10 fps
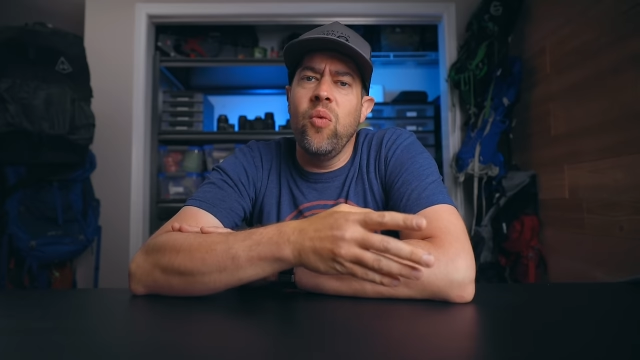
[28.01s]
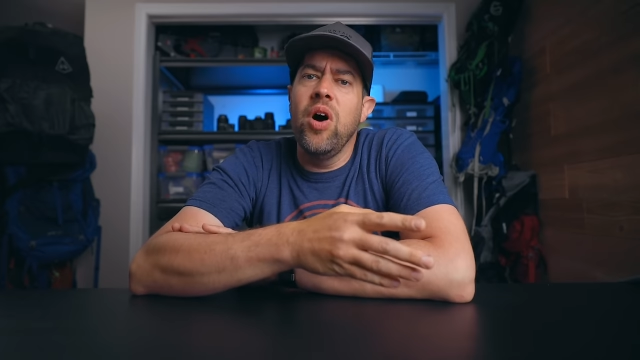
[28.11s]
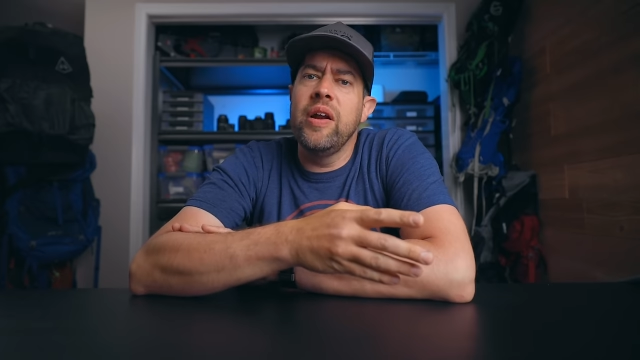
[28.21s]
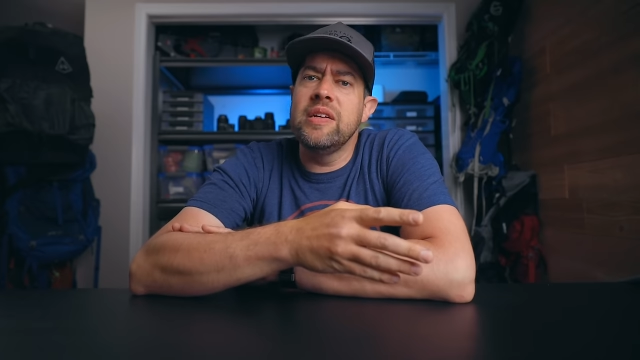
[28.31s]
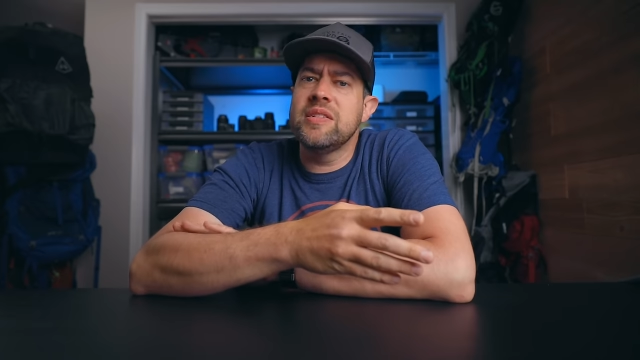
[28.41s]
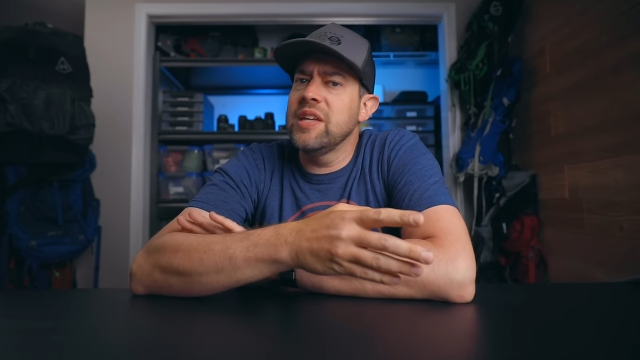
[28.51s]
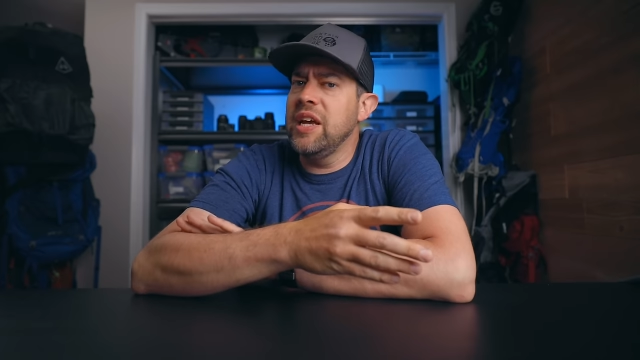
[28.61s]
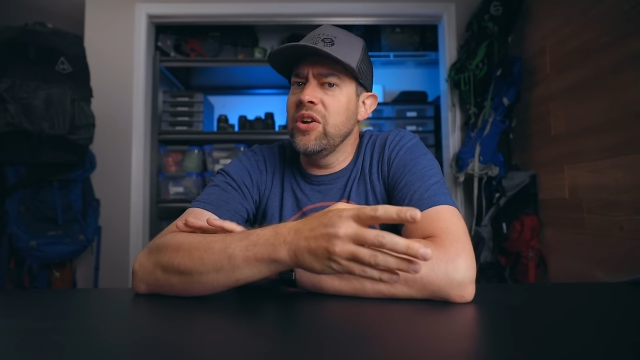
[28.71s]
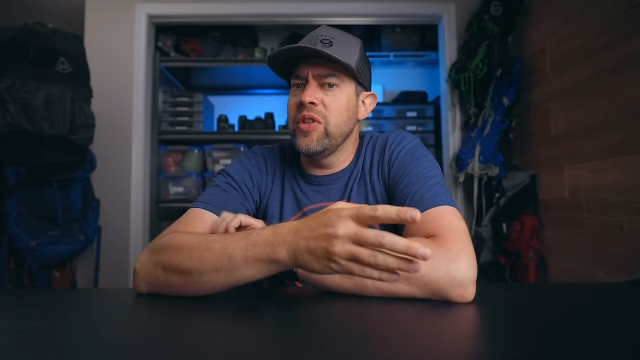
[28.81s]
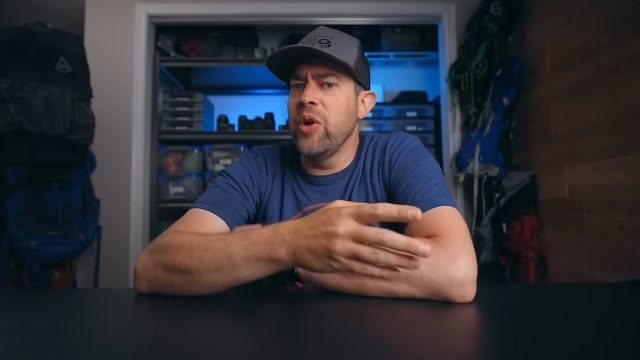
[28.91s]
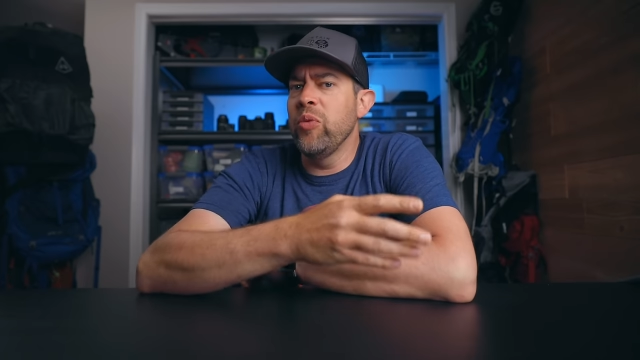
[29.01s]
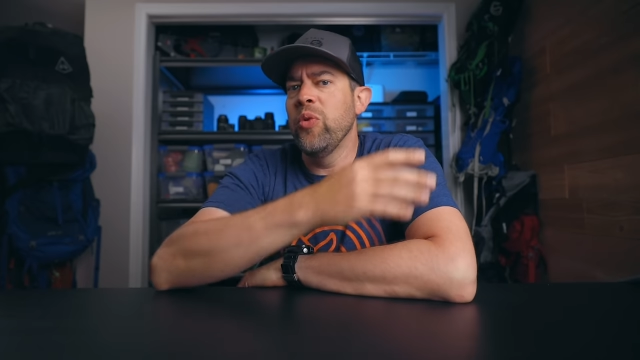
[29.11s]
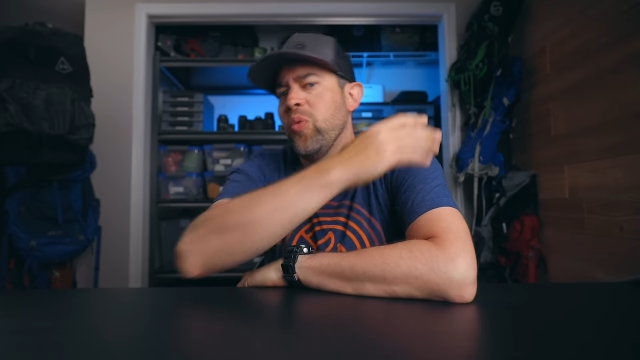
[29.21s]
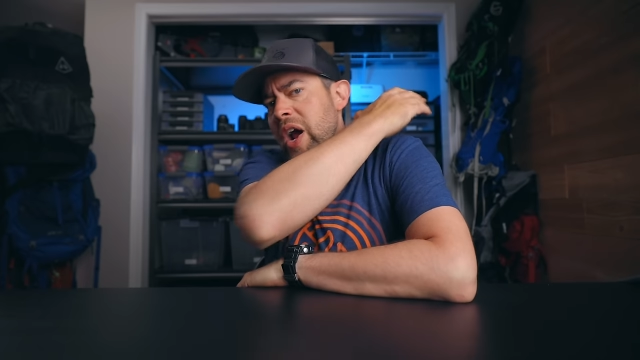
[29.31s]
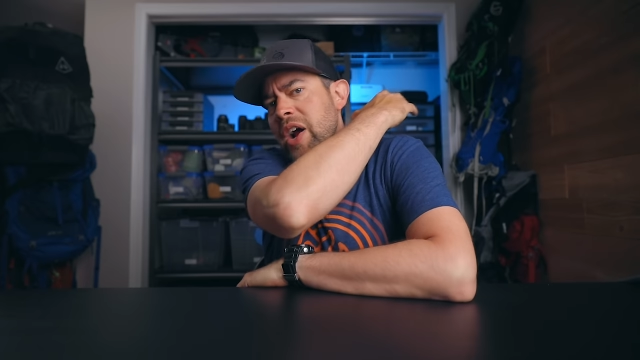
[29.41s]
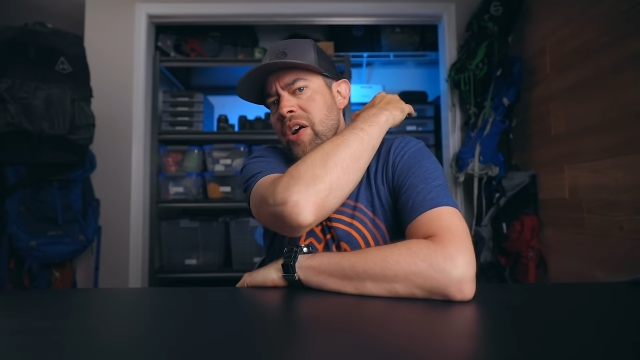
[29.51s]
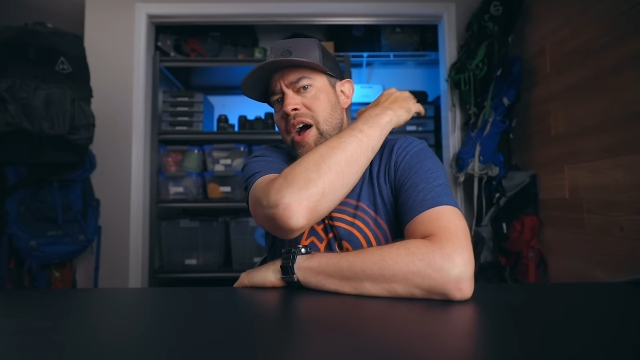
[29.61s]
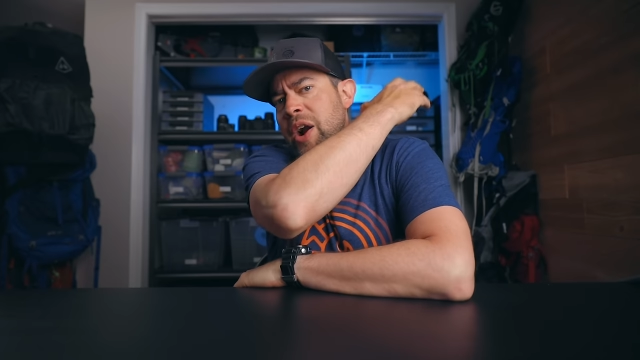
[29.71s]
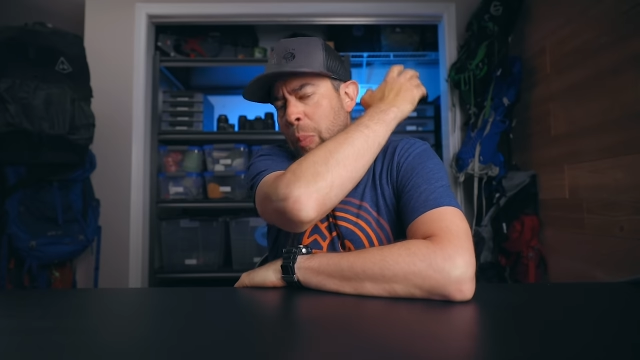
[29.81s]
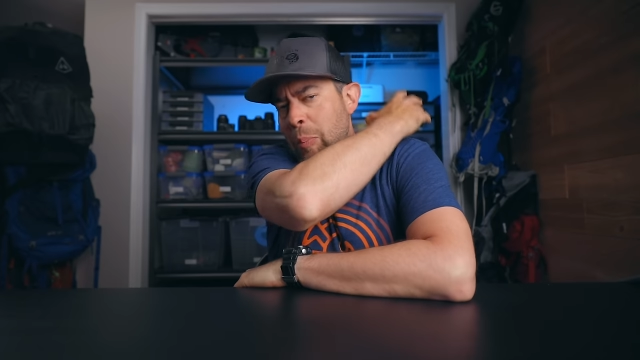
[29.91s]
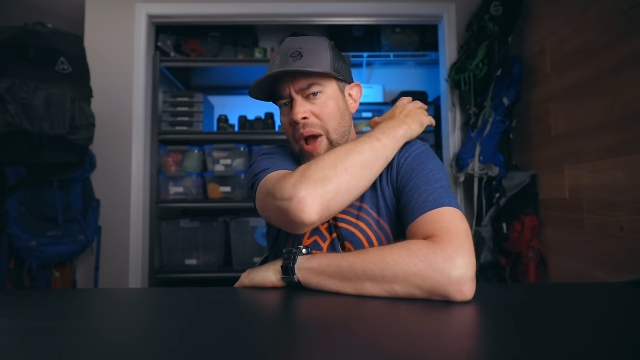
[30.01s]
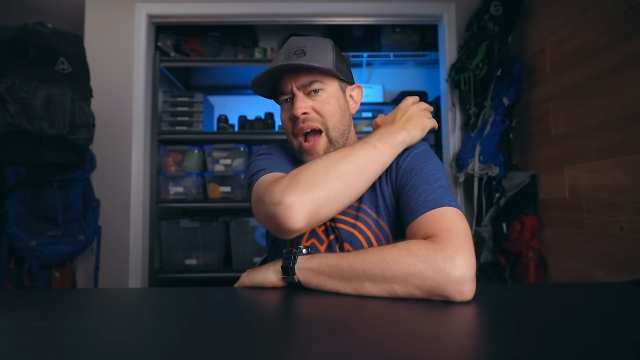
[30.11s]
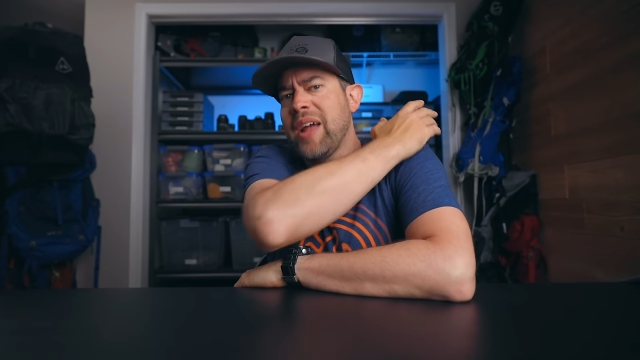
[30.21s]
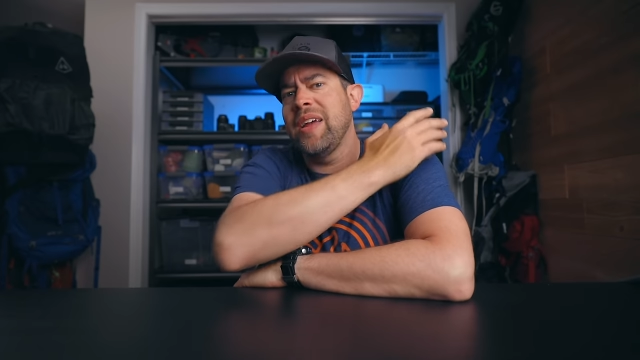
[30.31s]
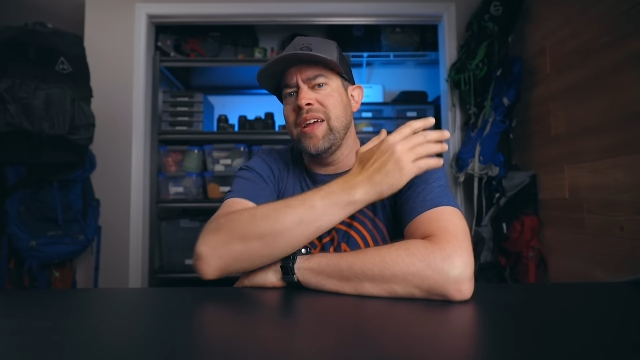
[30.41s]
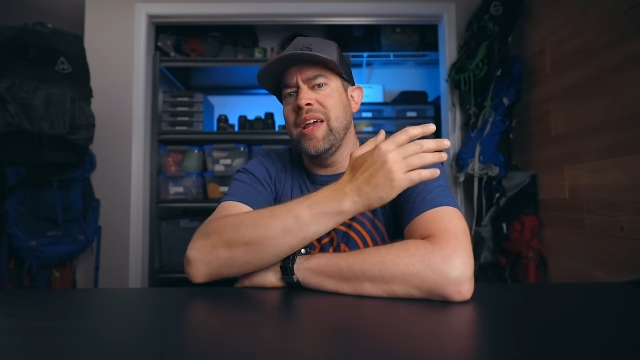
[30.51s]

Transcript: One is the gear that we wear on our back,